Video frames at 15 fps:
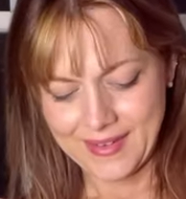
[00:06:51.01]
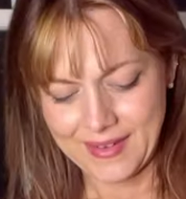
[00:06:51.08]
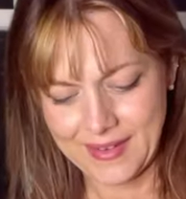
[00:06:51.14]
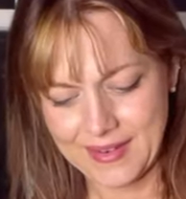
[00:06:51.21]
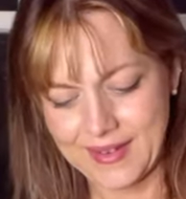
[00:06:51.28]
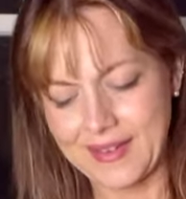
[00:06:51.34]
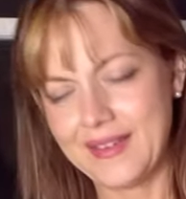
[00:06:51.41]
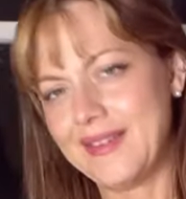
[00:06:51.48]
And
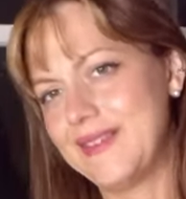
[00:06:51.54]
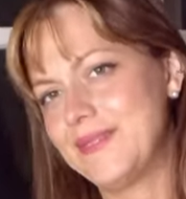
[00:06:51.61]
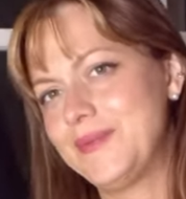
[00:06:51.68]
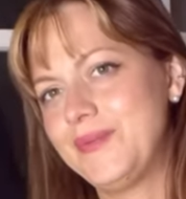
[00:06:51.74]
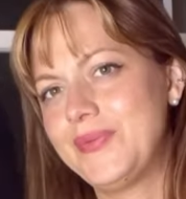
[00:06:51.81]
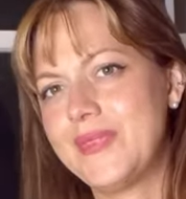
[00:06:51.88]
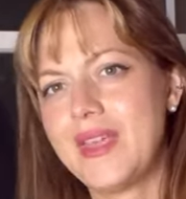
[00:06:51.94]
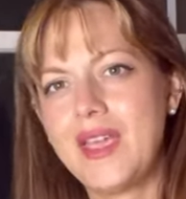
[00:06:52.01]

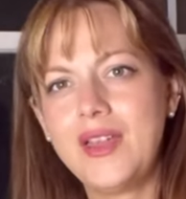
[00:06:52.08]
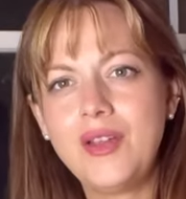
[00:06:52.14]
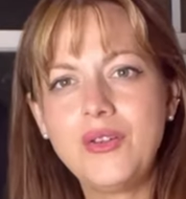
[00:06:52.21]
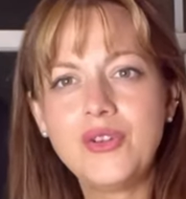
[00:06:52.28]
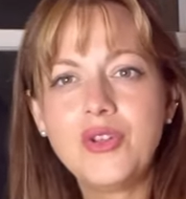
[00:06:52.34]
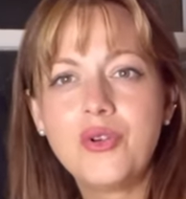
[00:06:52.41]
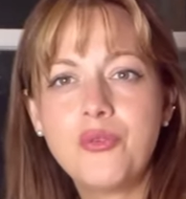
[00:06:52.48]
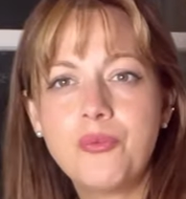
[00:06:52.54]
I, I don't
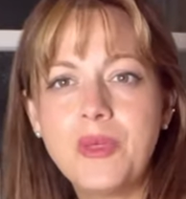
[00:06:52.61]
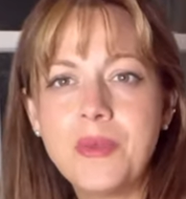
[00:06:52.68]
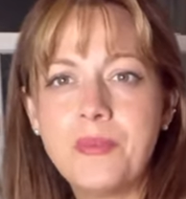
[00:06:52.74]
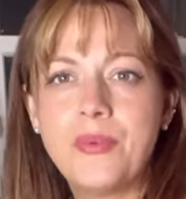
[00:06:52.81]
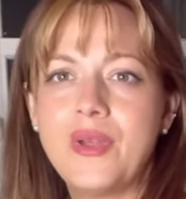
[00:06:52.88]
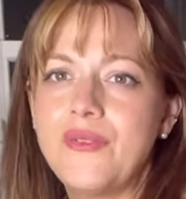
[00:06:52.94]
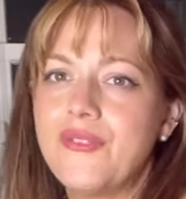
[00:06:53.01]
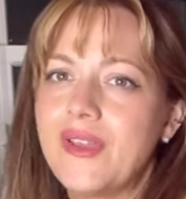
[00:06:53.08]
know if
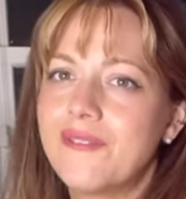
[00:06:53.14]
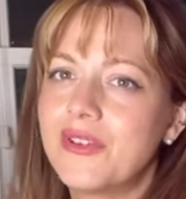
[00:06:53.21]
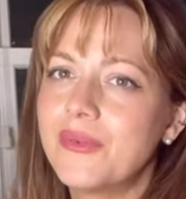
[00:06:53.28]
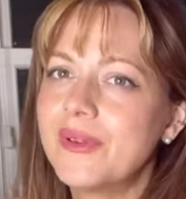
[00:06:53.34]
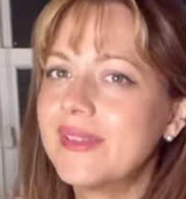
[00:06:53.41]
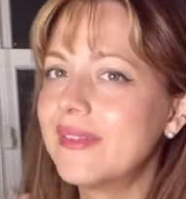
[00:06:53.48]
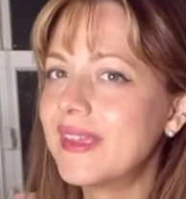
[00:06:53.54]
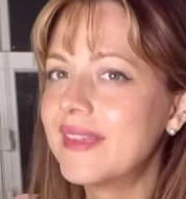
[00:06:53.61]
people, if
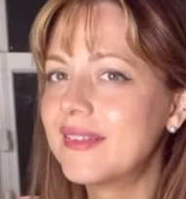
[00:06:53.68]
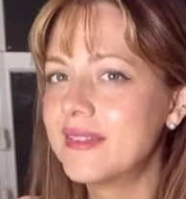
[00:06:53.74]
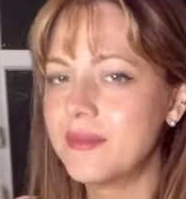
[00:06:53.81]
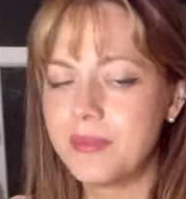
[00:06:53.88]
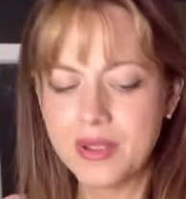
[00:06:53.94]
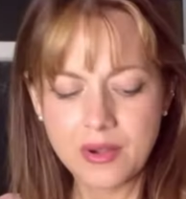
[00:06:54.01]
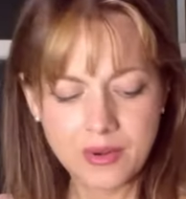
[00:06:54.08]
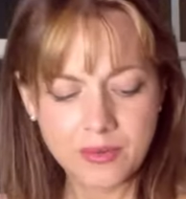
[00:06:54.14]
everyone likes it
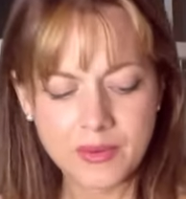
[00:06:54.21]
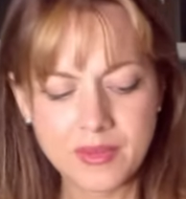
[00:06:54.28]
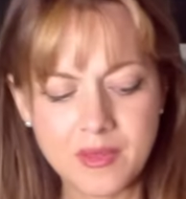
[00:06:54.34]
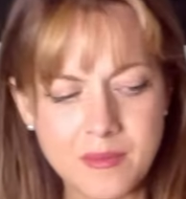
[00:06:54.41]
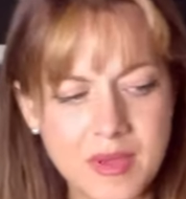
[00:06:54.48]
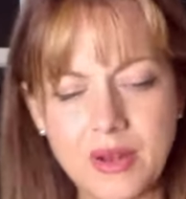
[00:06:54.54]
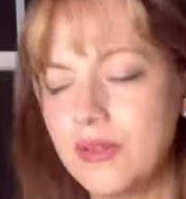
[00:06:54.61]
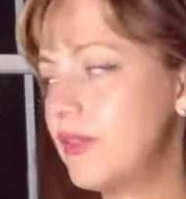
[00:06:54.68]
better with the
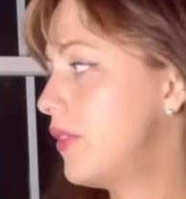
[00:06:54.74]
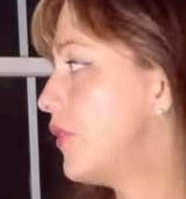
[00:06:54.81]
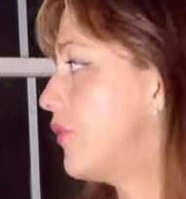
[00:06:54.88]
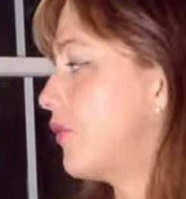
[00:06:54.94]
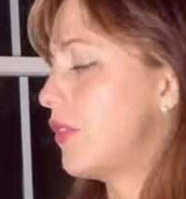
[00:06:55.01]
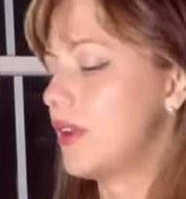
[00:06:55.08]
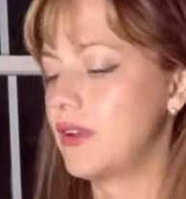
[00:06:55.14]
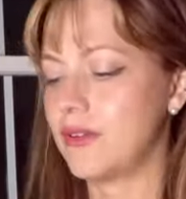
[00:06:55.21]
metal in the
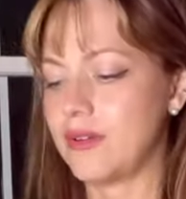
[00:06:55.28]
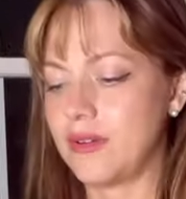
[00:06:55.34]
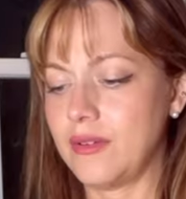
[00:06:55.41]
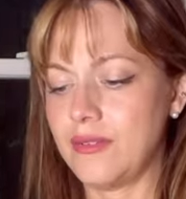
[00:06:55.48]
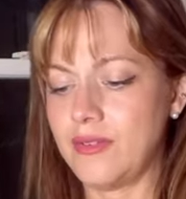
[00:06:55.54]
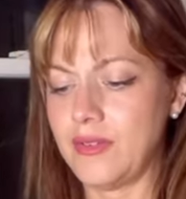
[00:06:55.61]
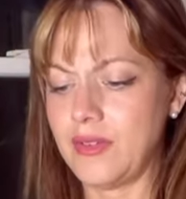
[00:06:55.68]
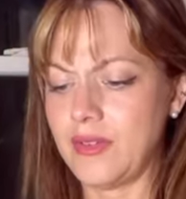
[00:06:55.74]
front, or
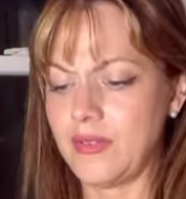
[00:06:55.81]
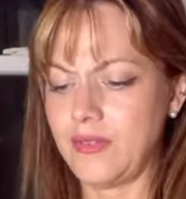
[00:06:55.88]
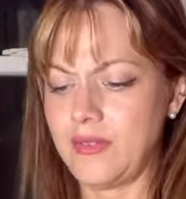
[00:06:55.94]
is that,